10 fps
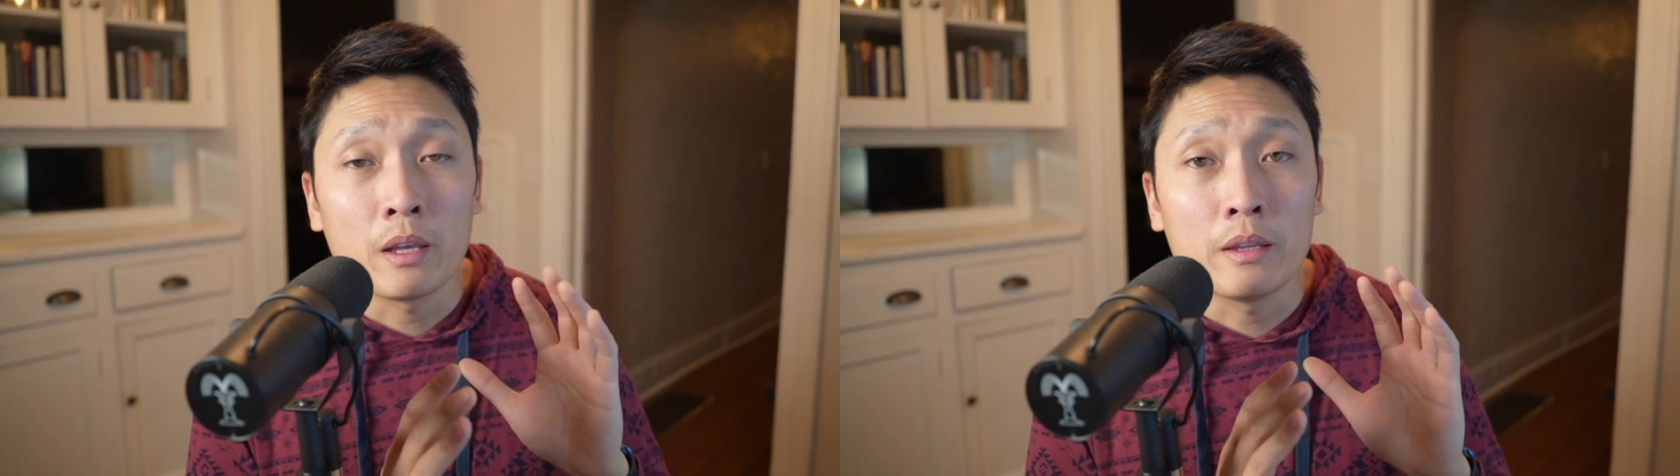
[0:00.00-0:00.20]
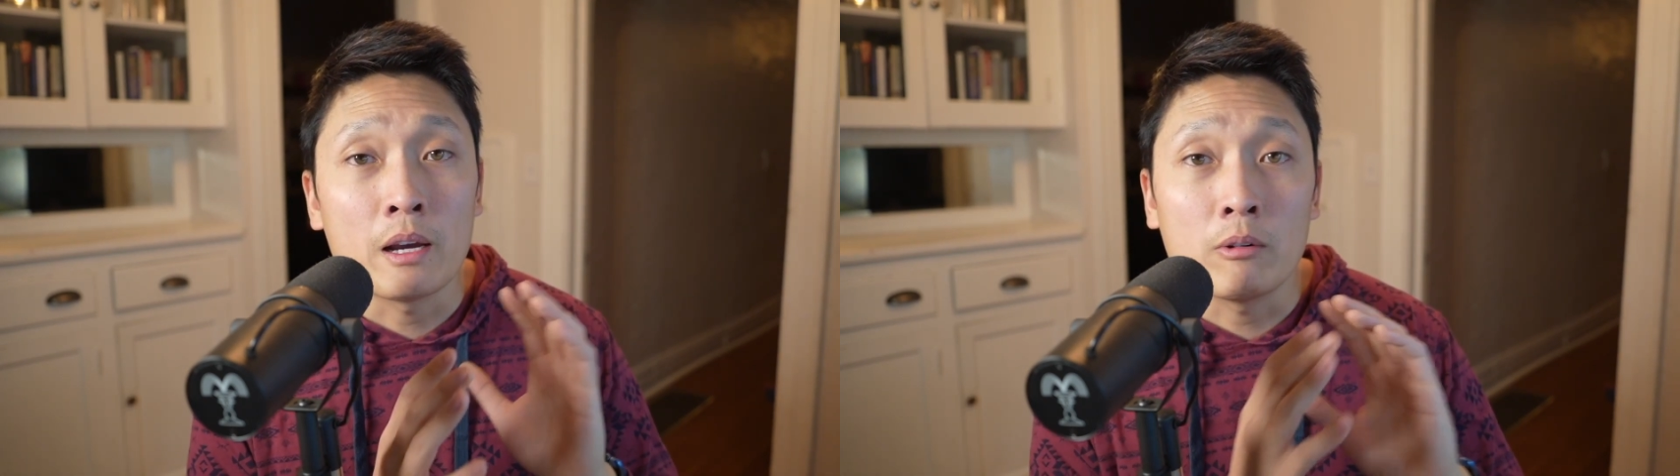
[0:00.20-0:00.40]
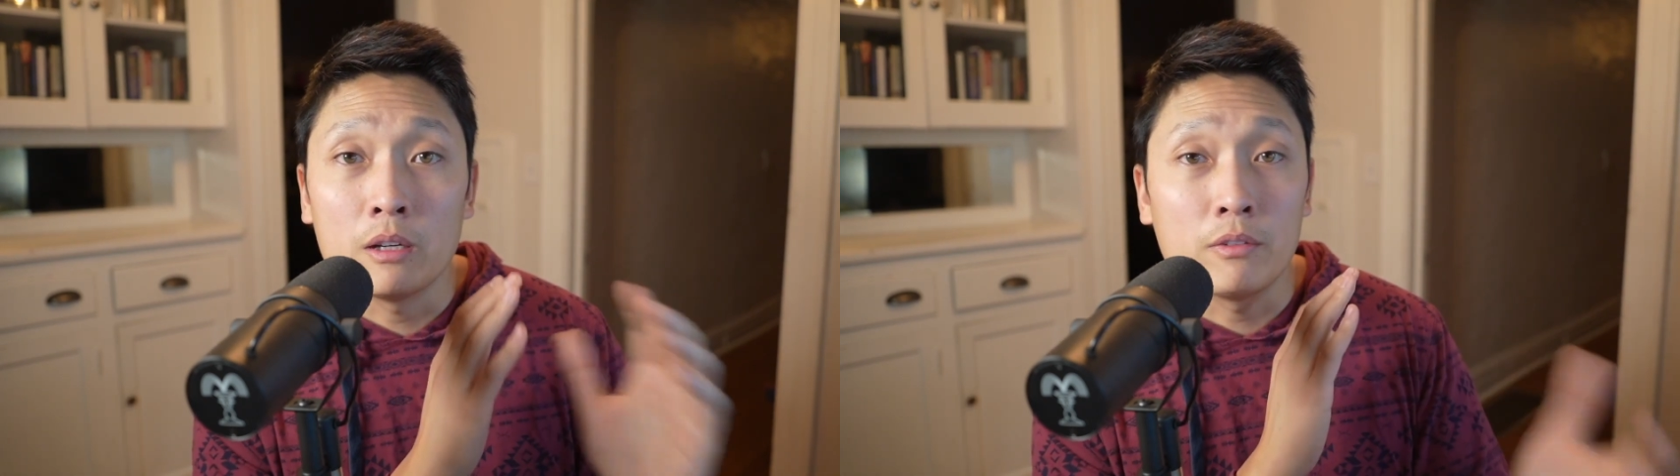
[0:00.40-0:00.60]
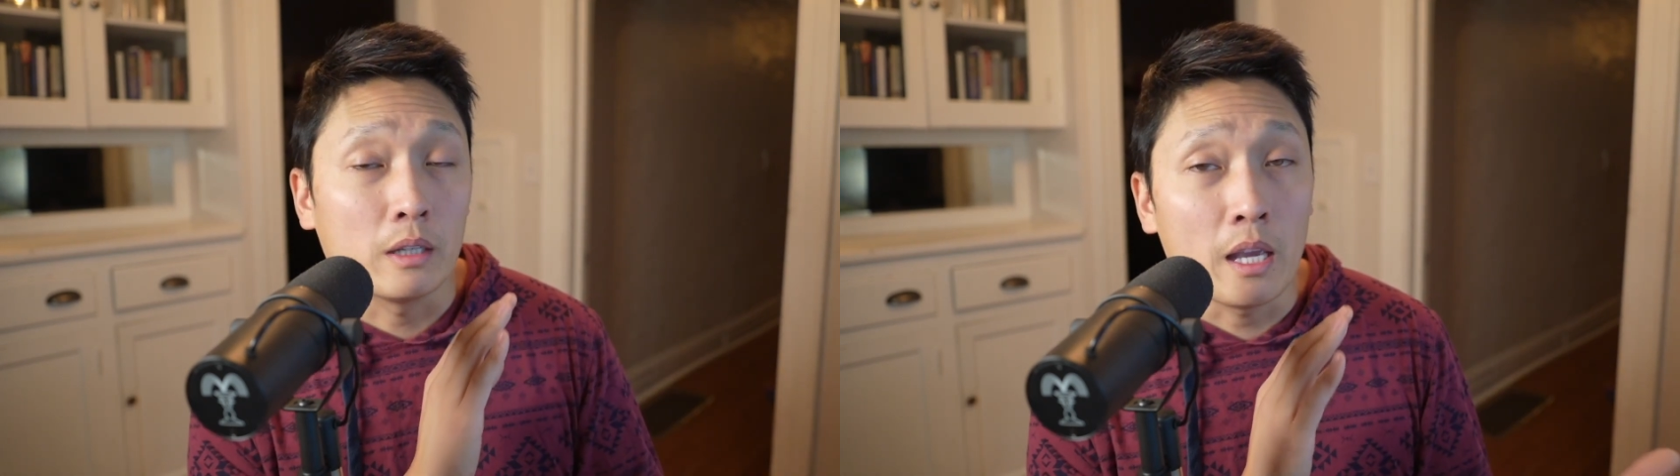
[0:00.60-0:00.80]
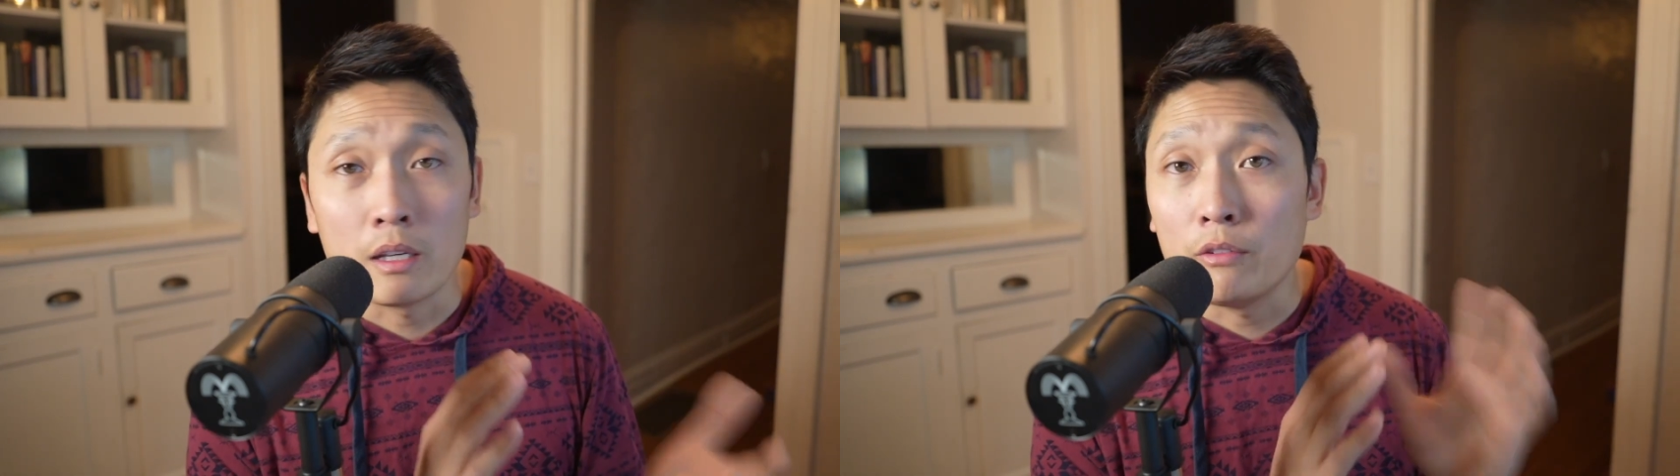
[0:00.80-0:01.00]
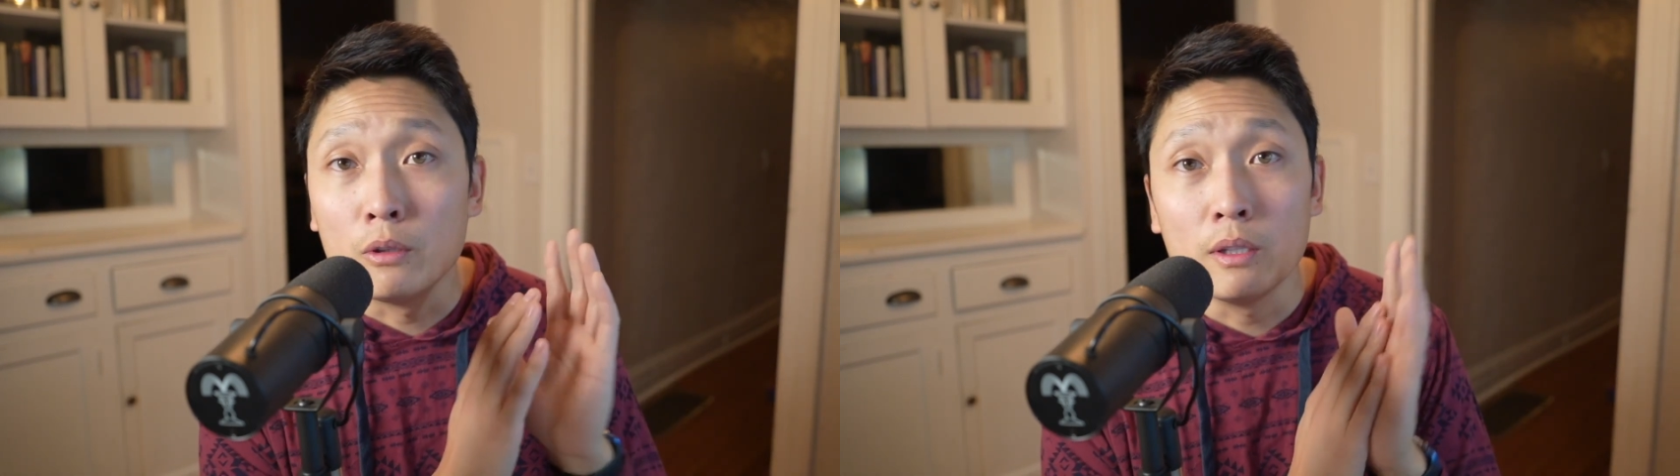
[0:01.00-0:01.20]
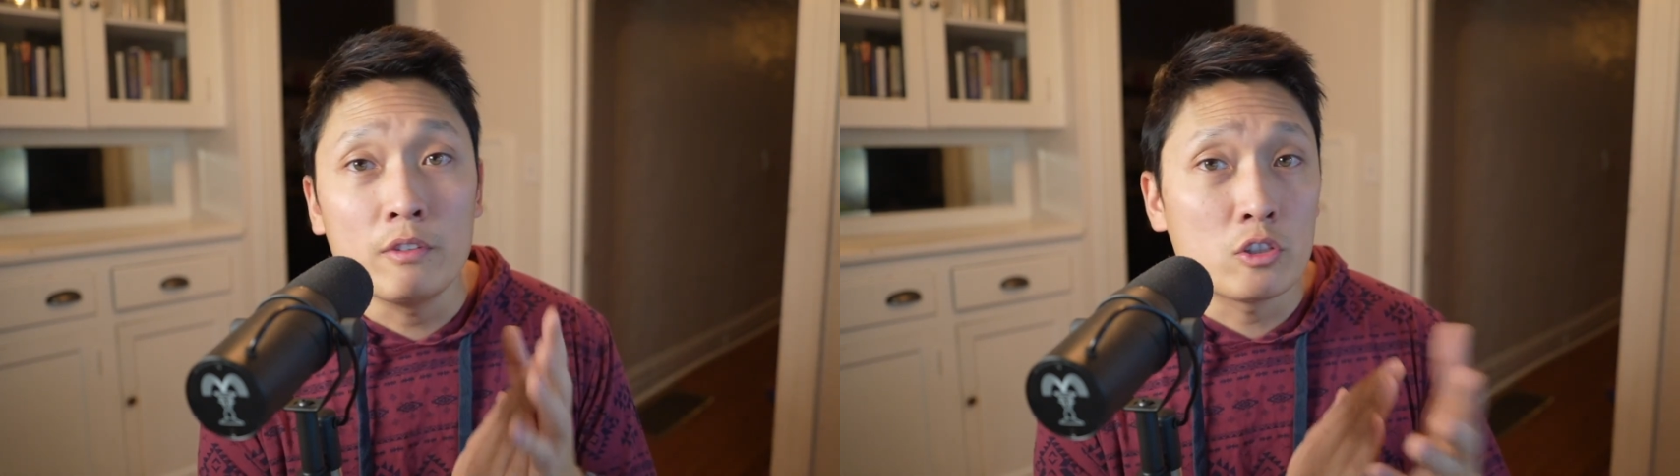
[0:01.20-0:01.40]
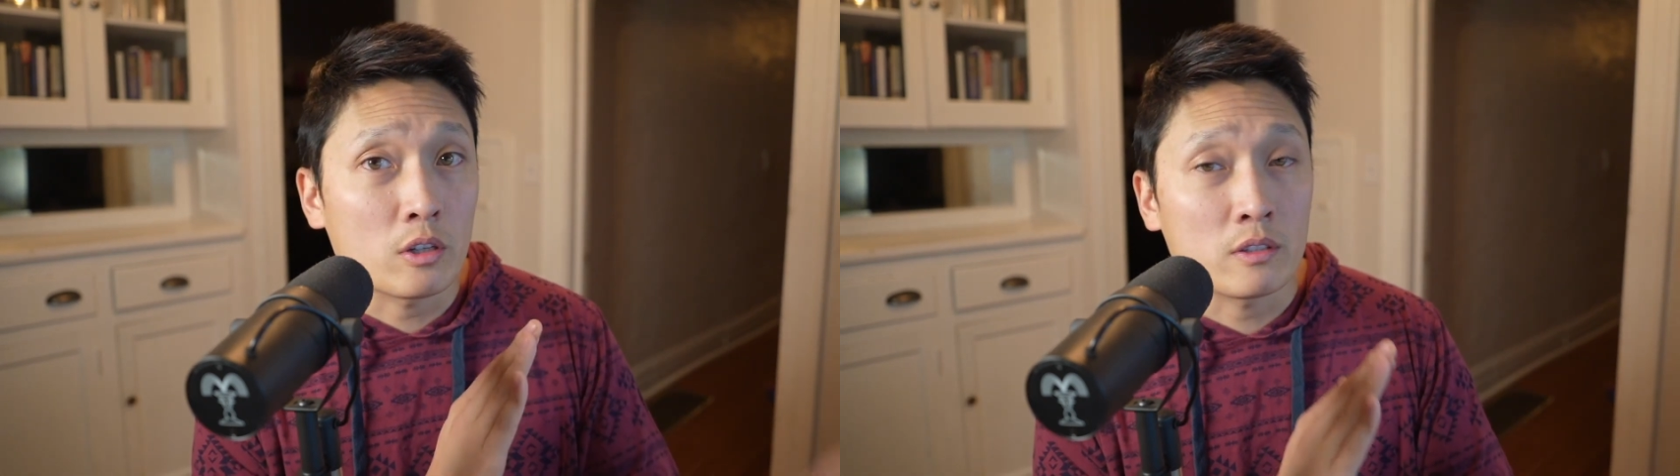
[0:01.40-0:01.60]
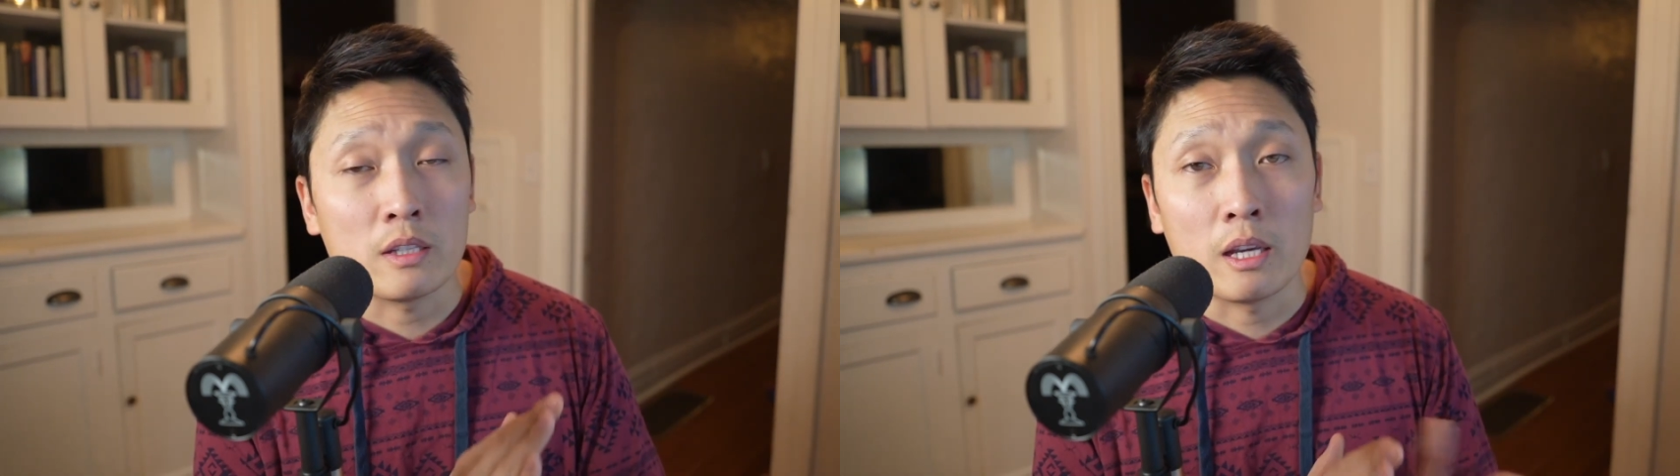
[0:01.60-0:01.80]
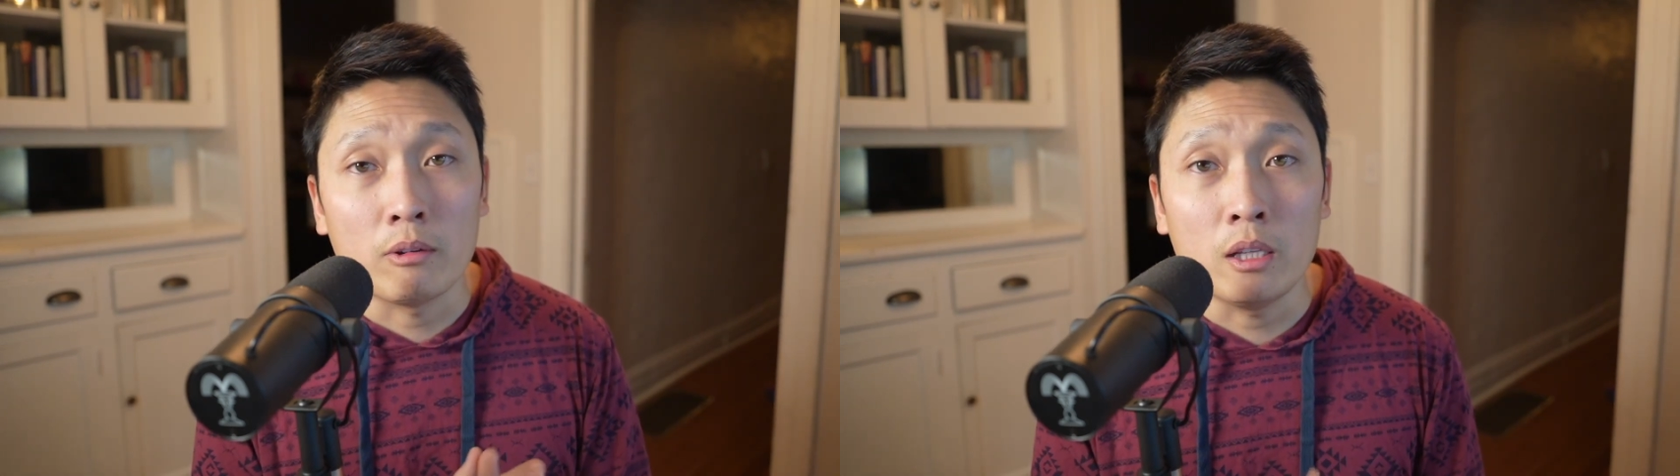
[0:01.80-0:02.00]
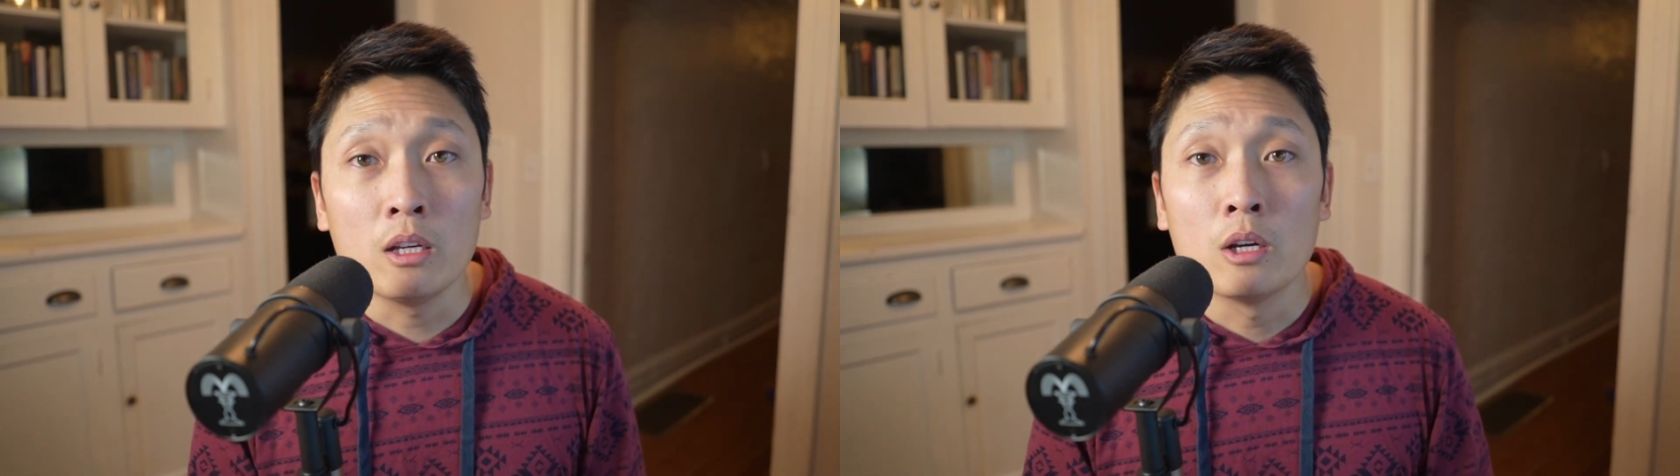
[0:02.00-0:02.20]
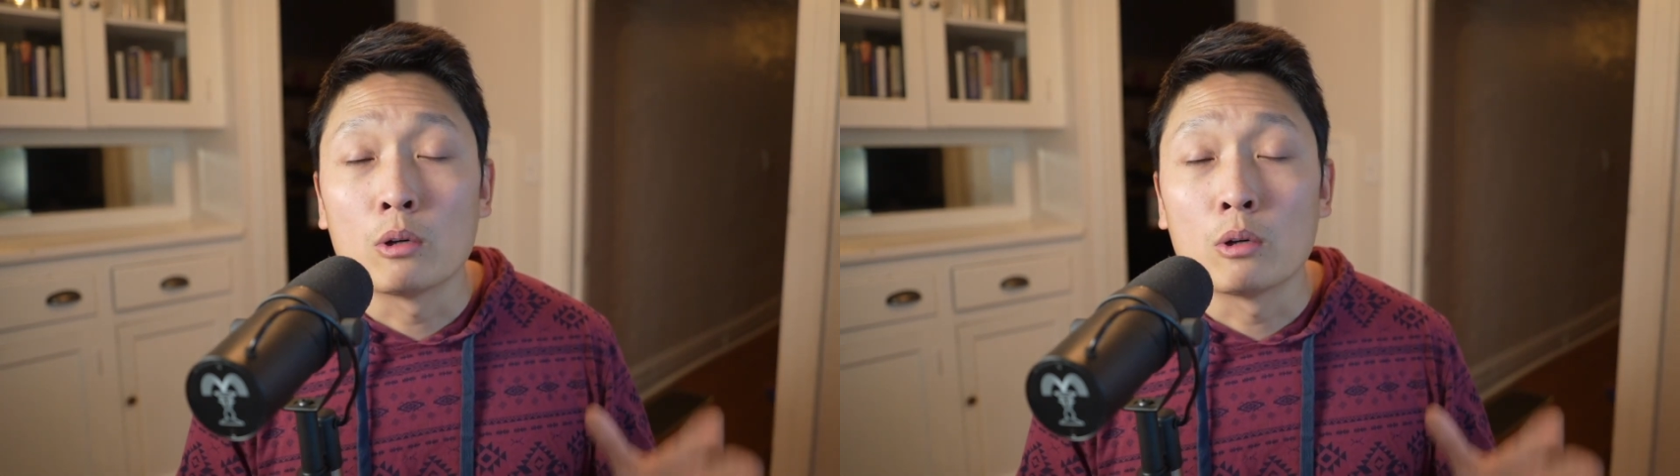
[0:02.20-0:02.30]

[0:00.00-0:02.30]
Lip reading: Now, if you live in Johnson County